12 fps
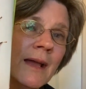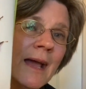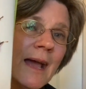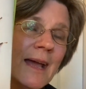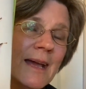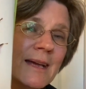
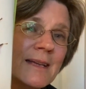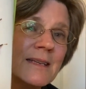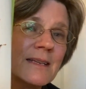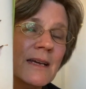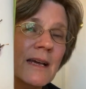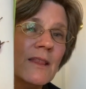
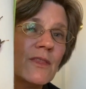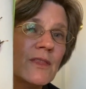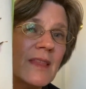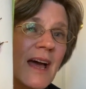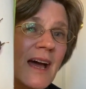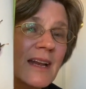and
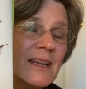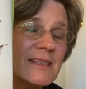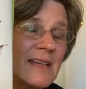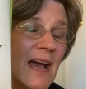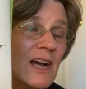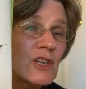that is
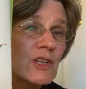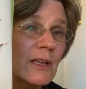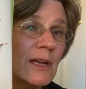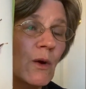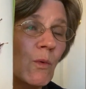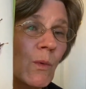
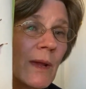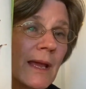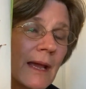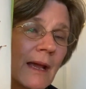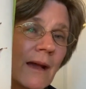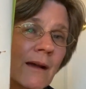actually a
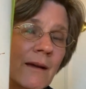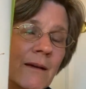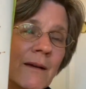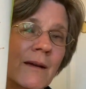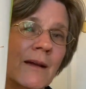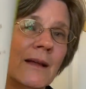wing.
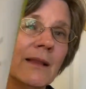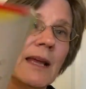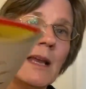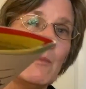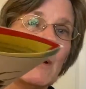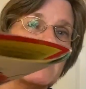
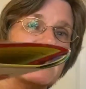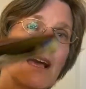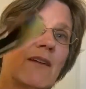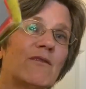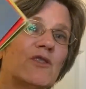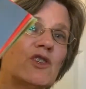Ladybugs
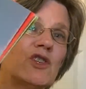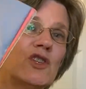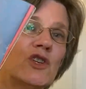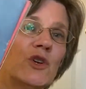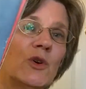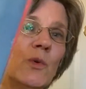have
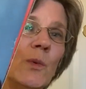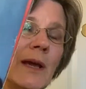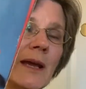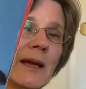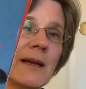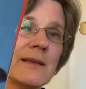2
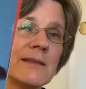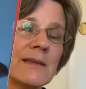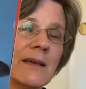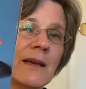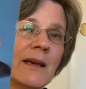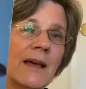
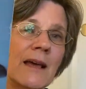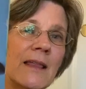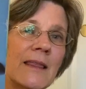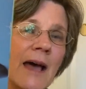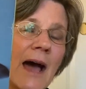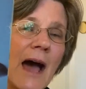wings.
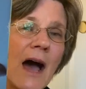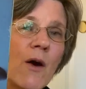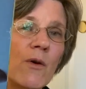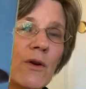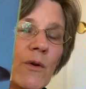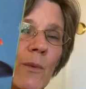The
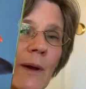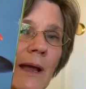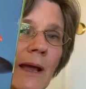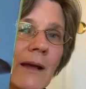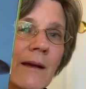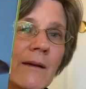outer
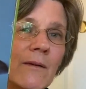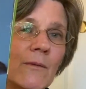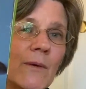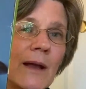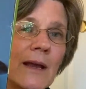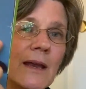wing
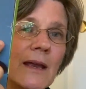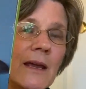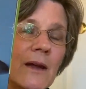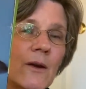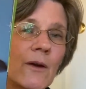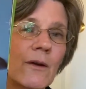right
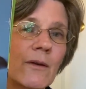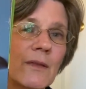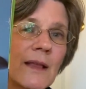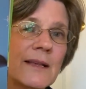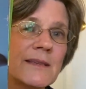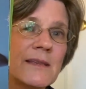here,
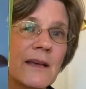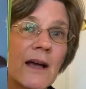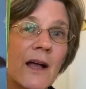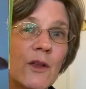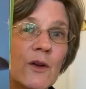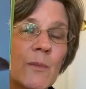that's the
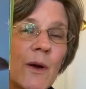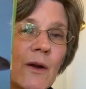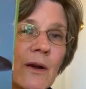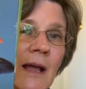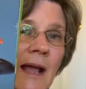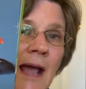colored
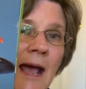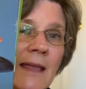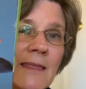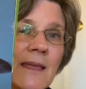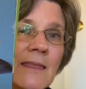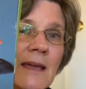part,
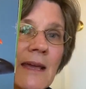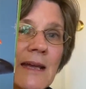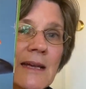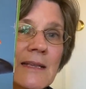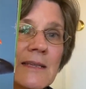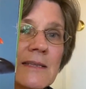and then the
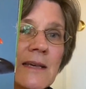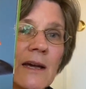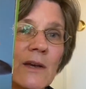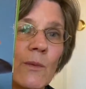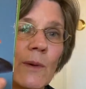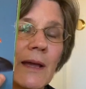
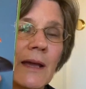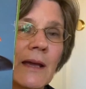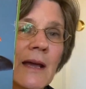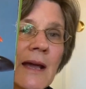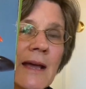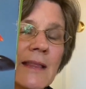inside wing,
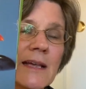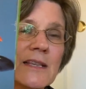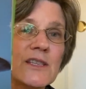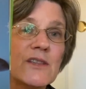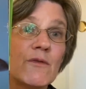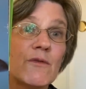
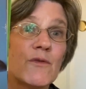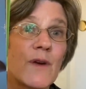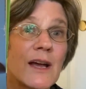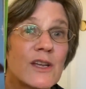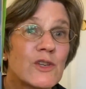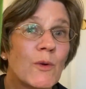that's the
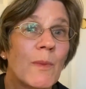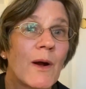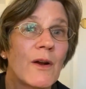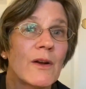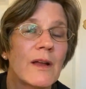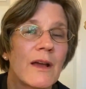fragile
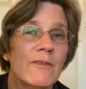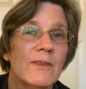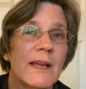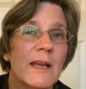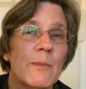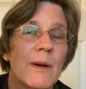part of
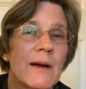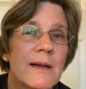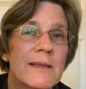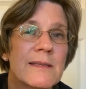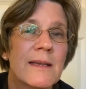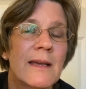
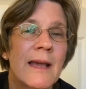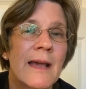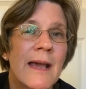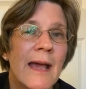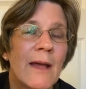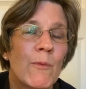ladybugs.
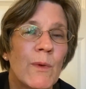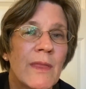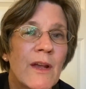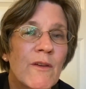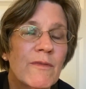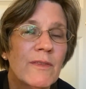And when
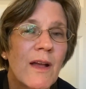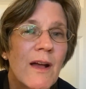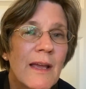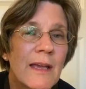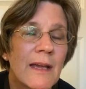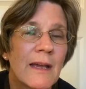they're
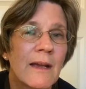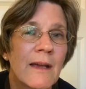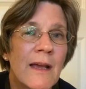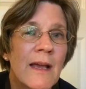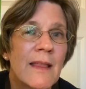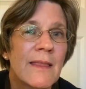flying,
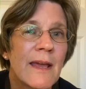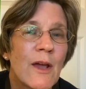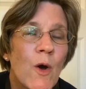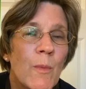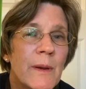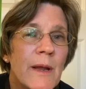they
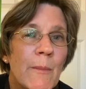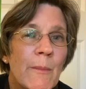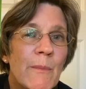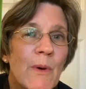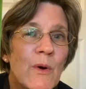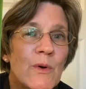open
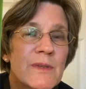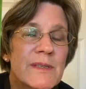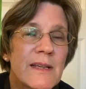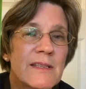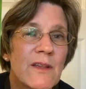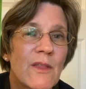up both
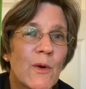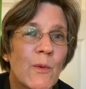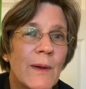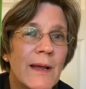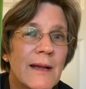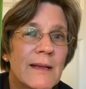sets of their
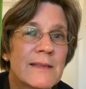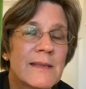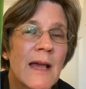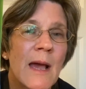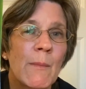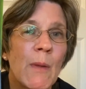wings,
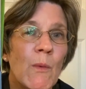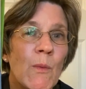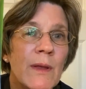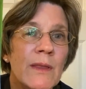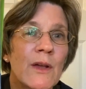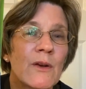but
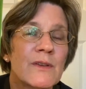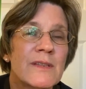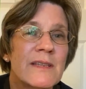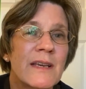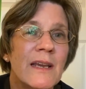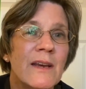when they're
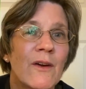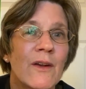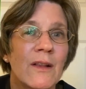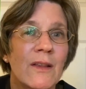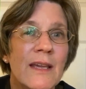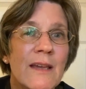sitting on
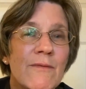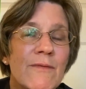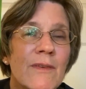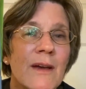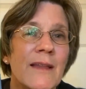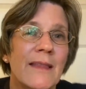a
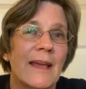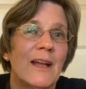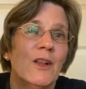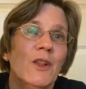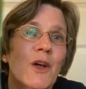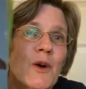leaf, they
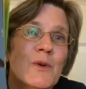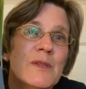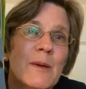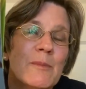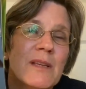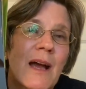close
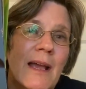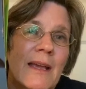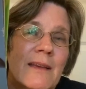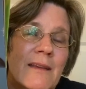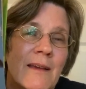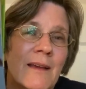up
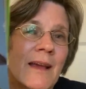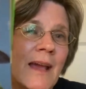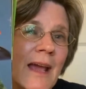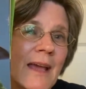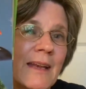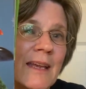tight
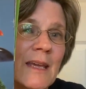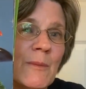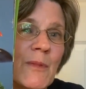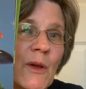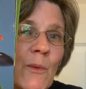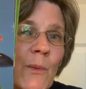and keep
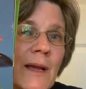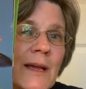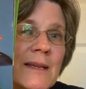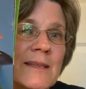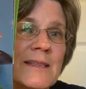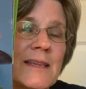their
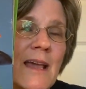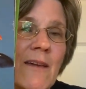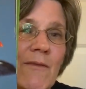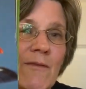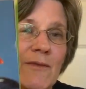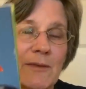wings
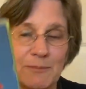safe.